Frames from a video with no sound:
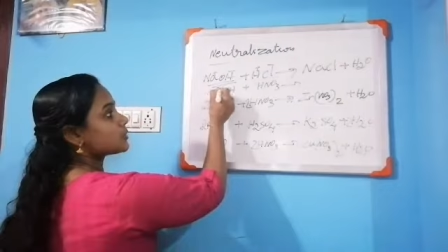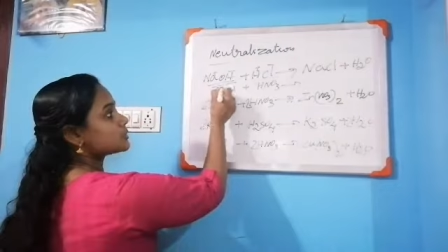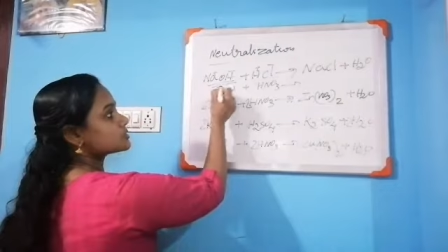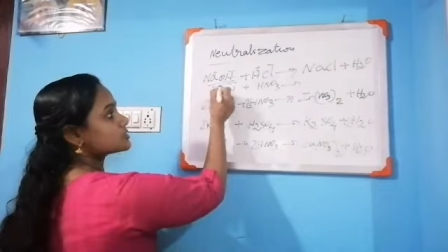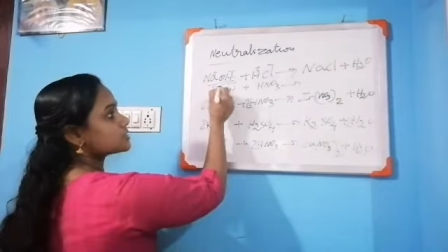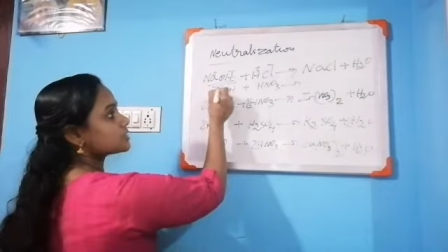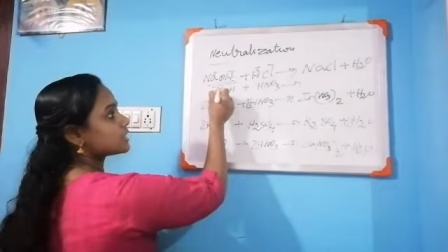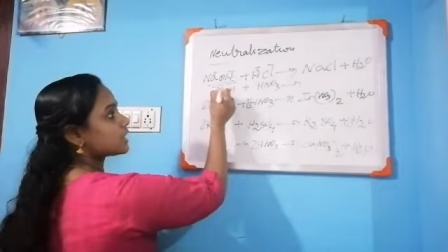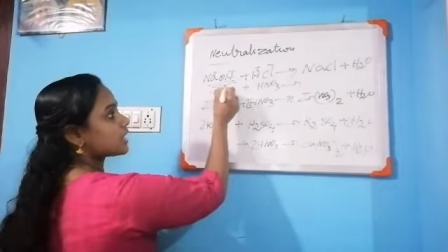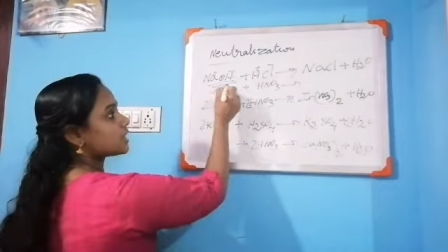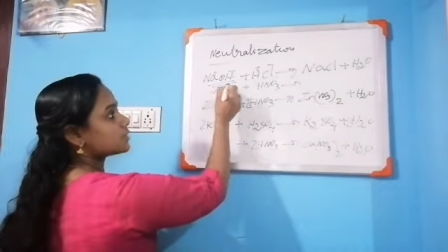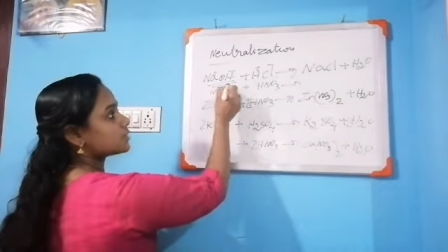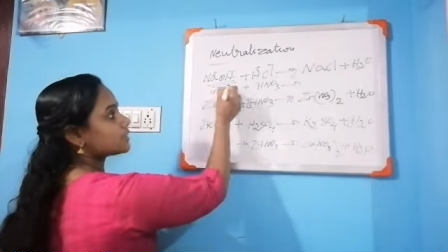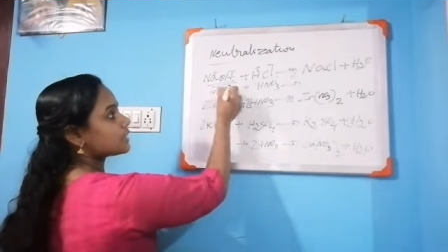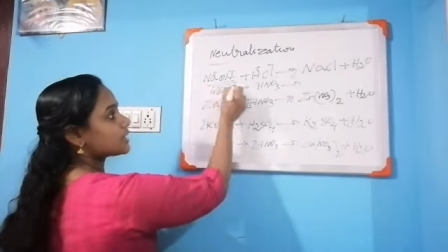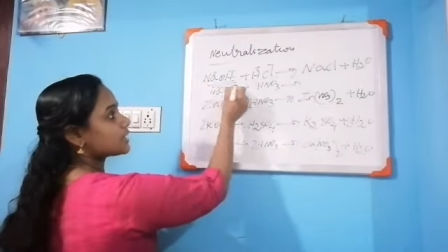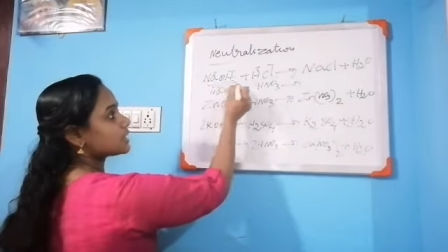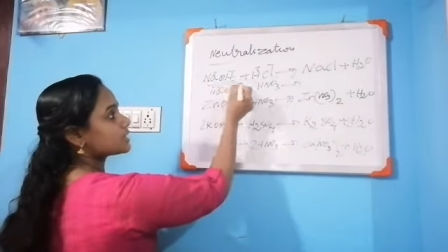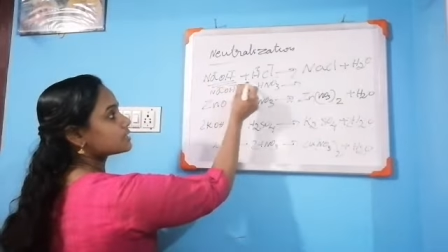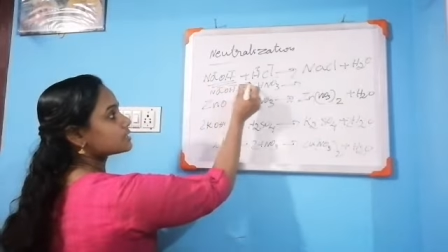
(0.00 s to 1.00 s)
positive,
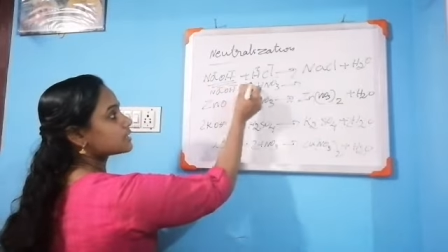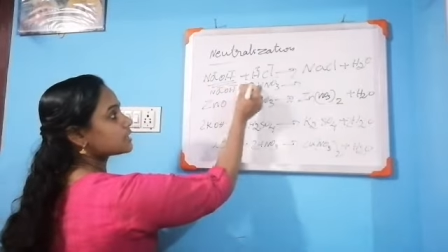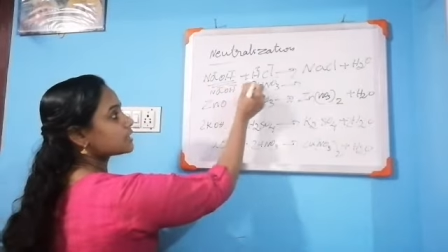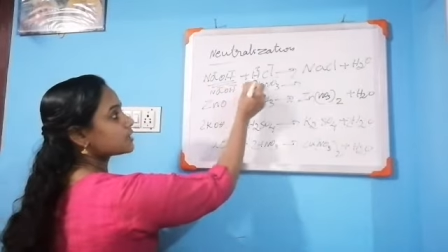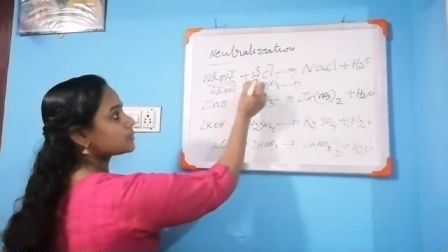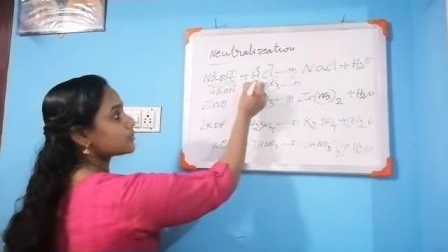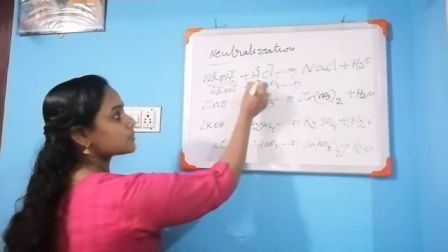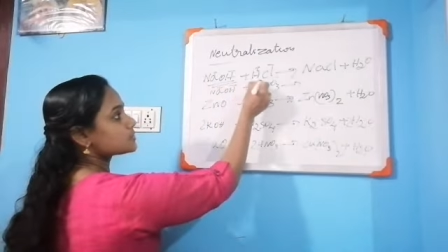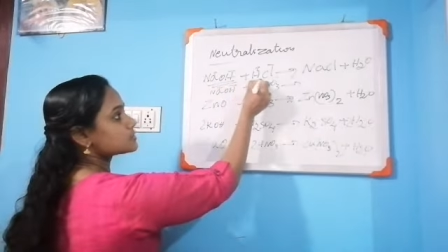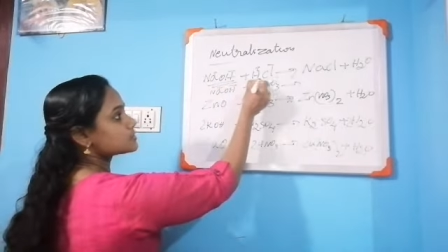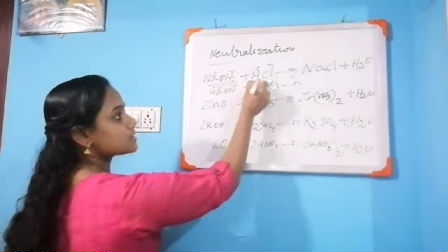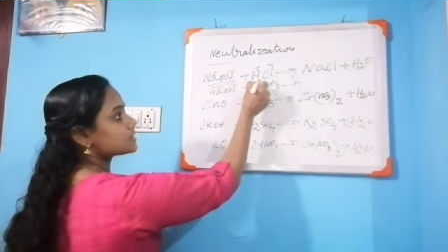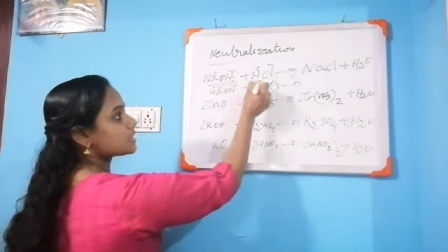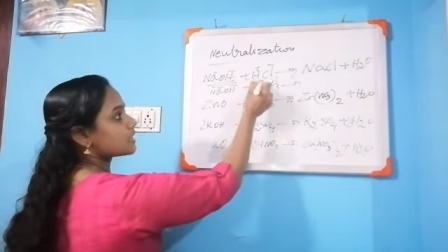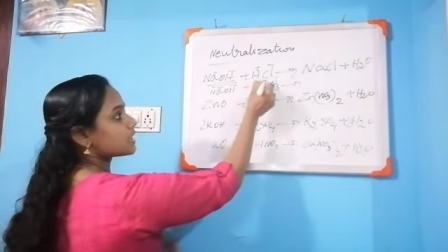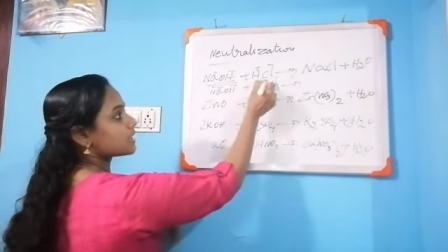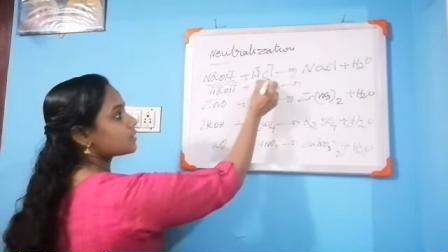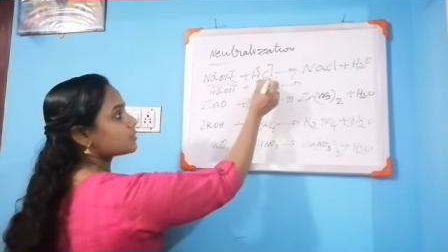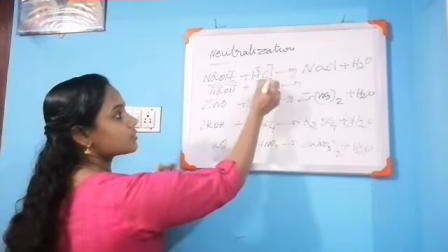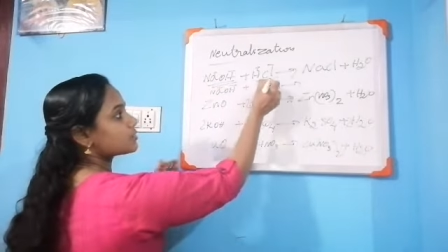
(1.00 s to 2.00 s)
negative,
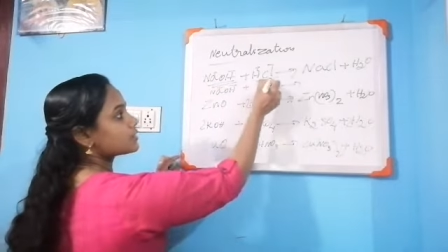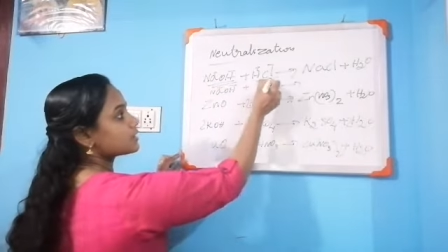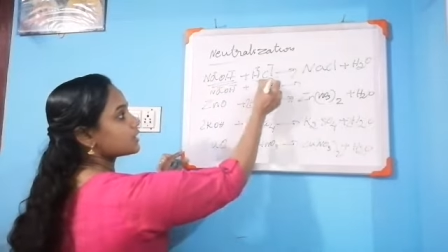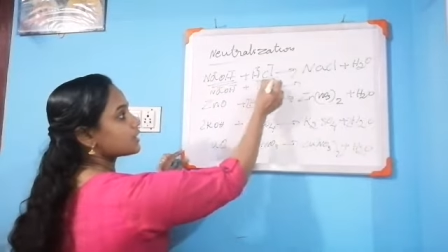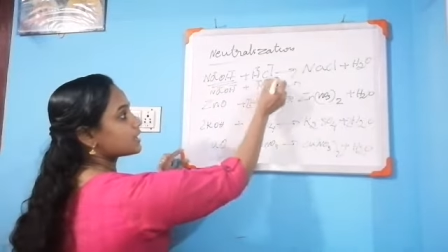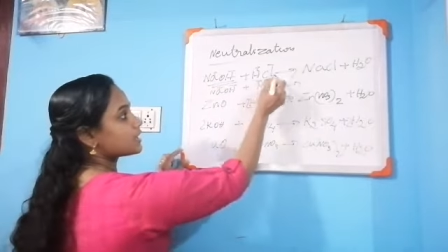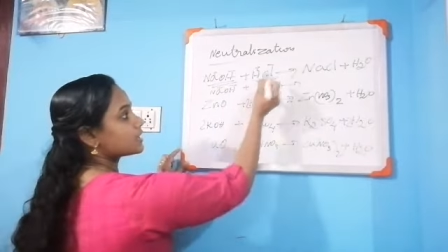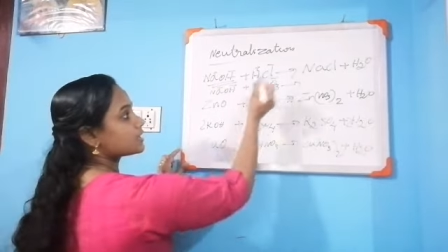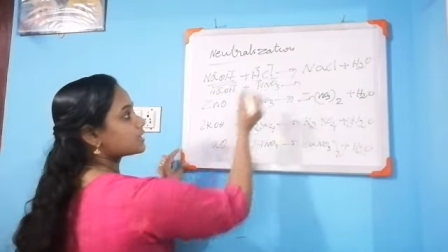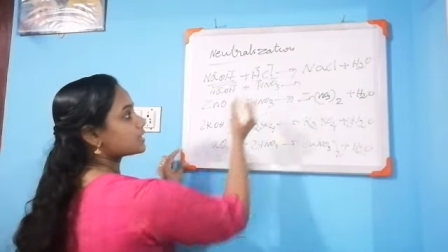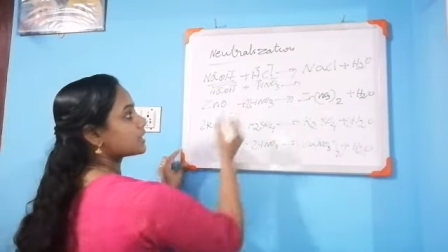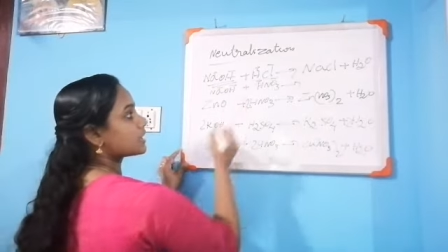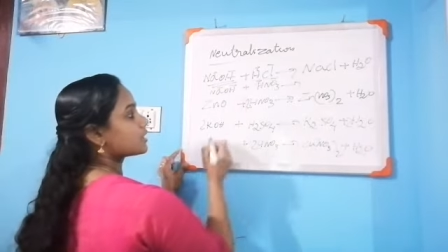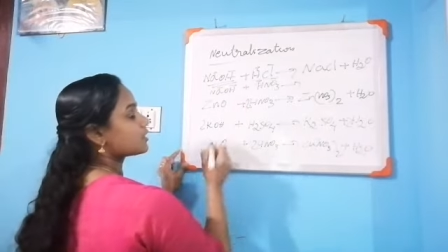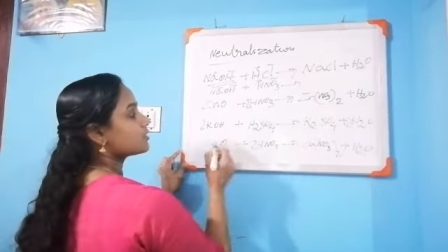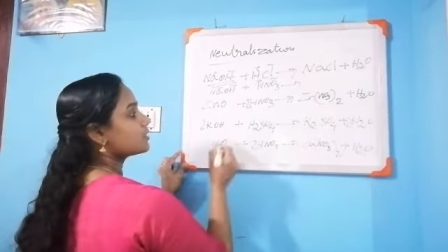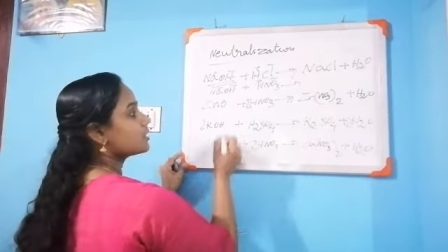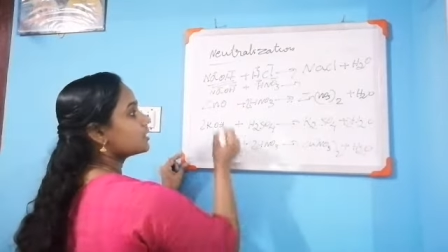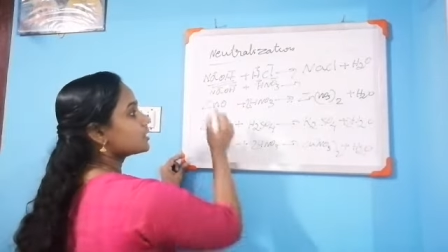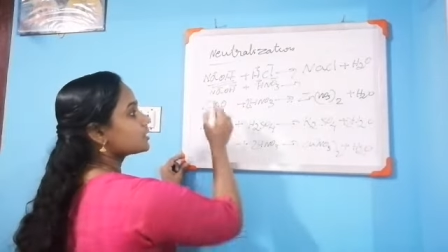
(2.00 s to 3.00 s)
positive,
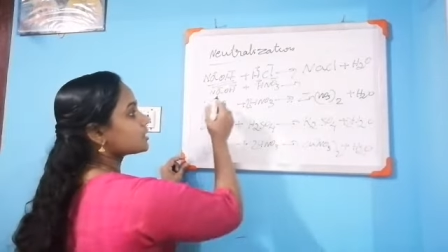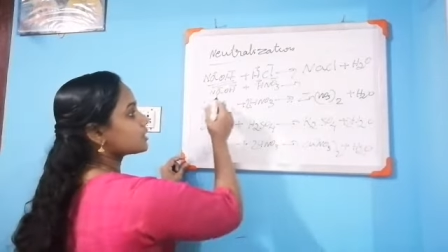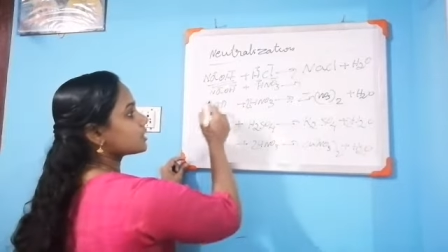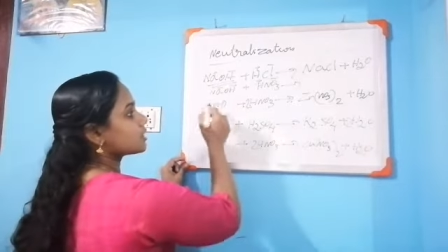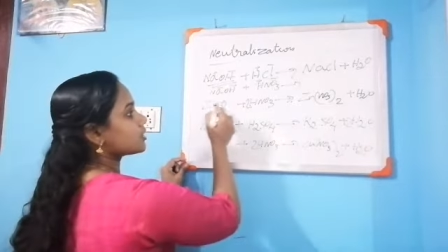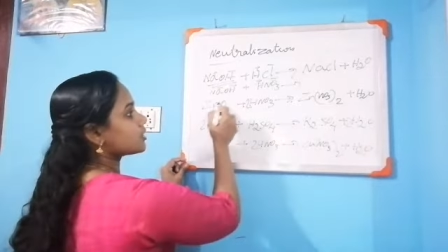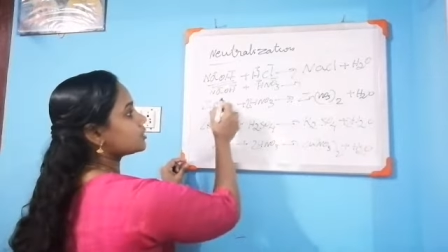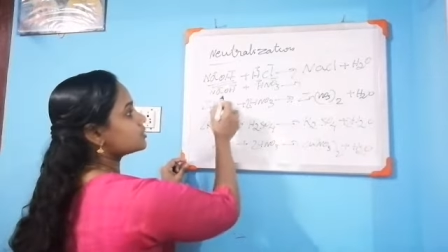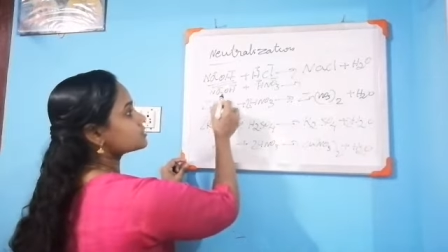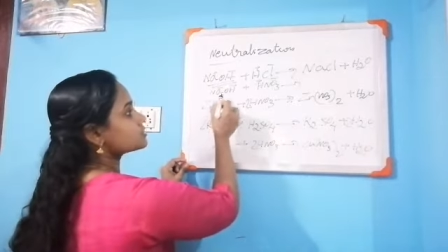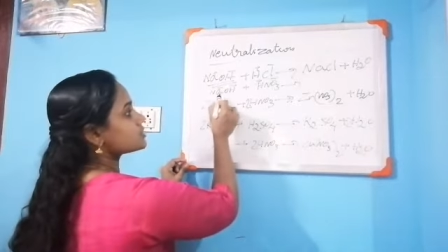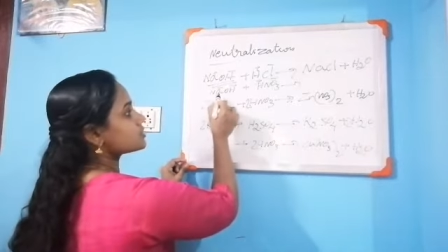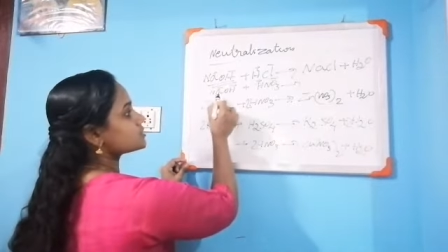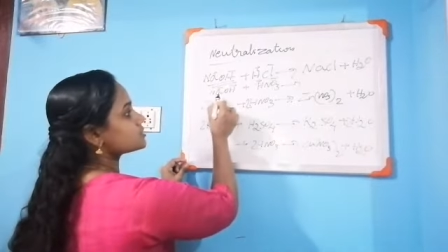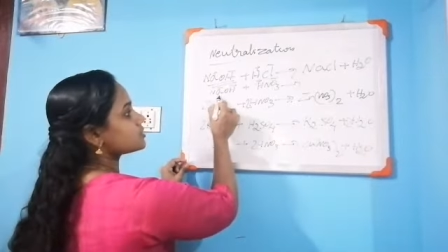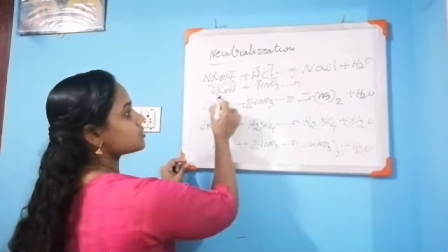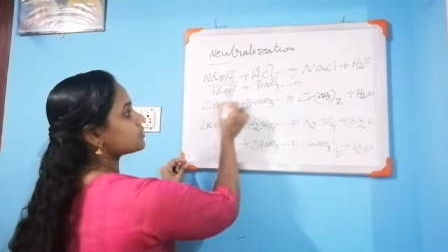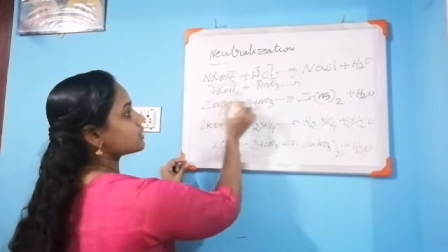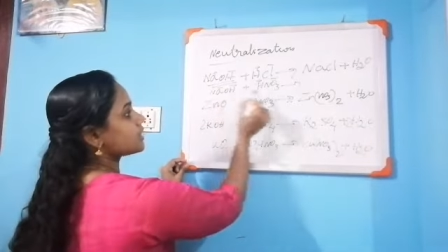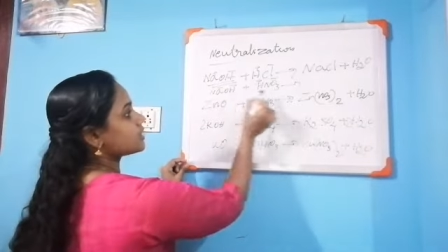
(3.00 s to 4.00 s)
negative. Here also
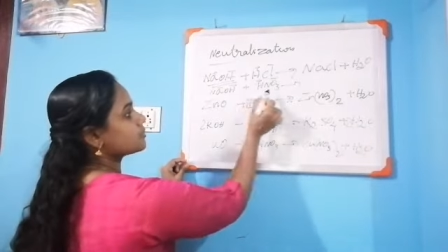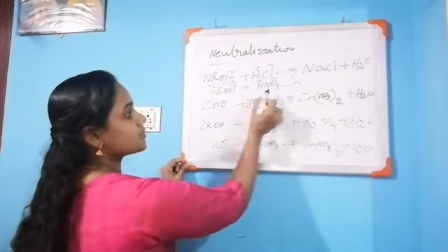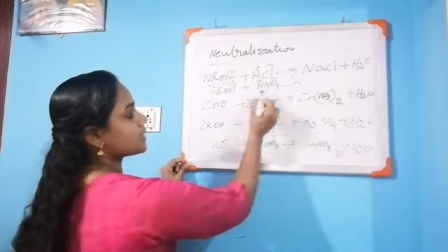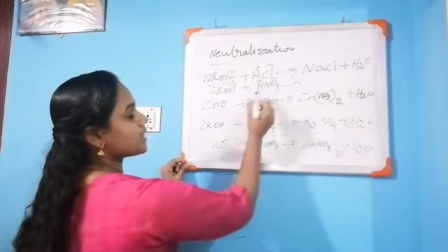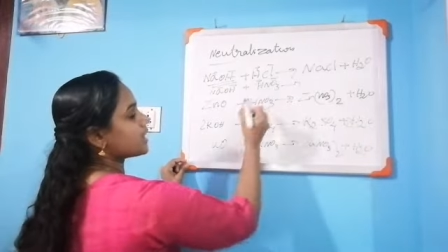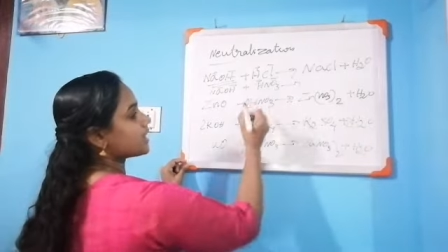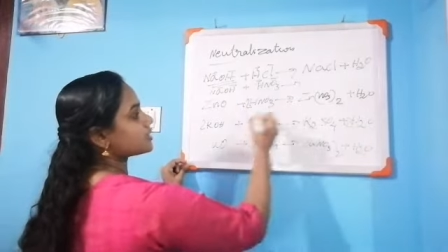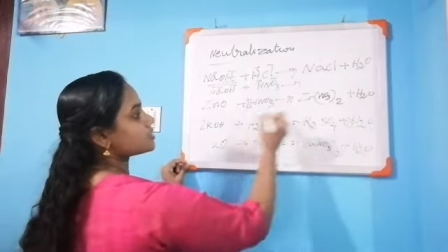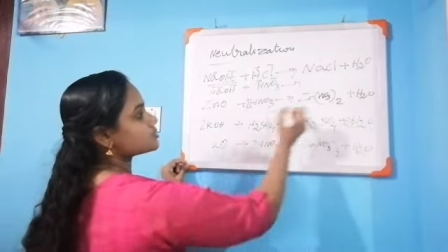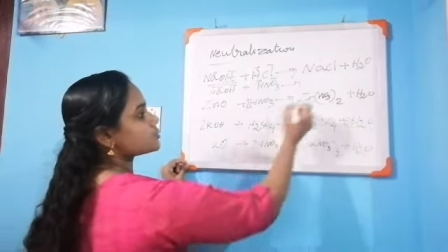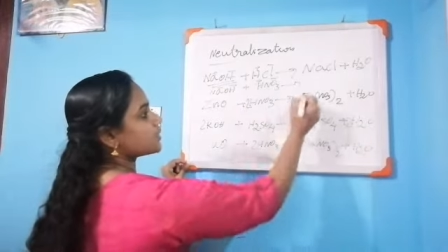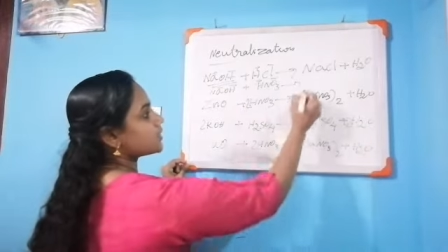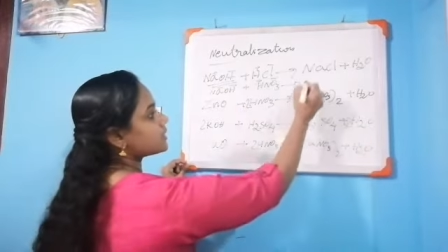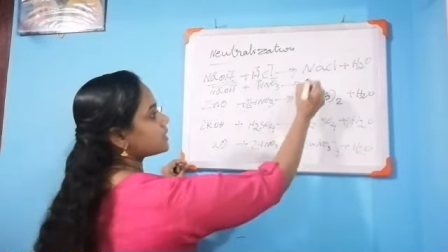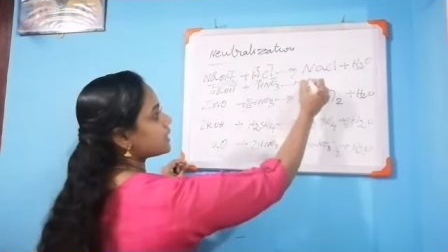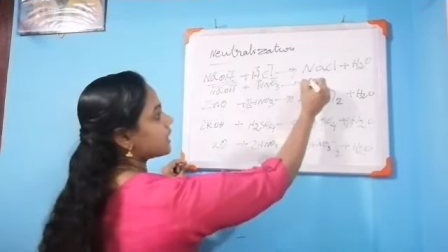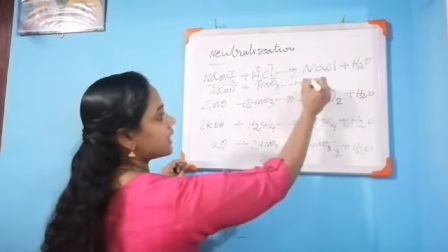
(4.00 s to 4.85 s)
sodium react with the